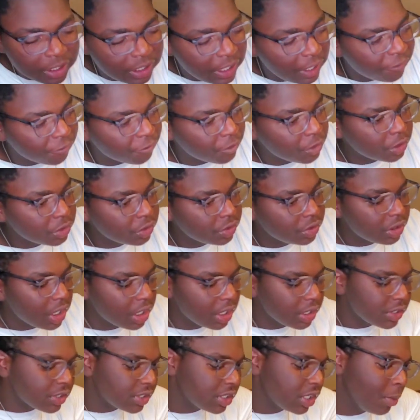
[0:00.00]
That first
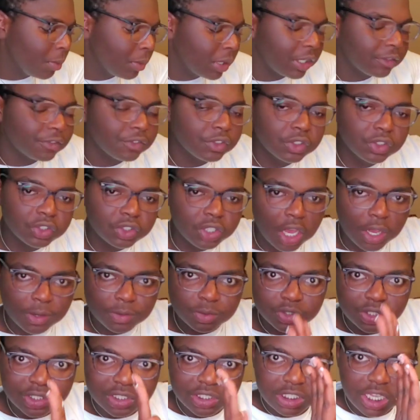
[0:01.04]
thing of steam, when I first saw
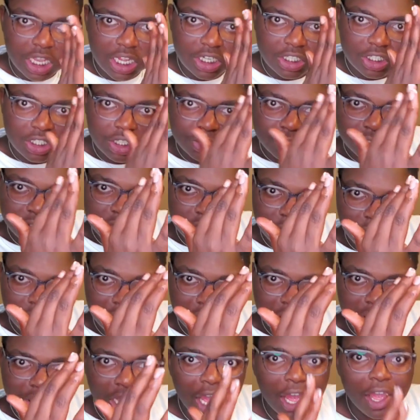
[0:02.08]
it, was just standing there, just
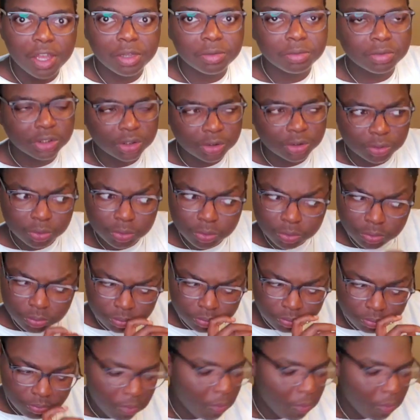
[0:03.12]
going like that. I'm like, ooh.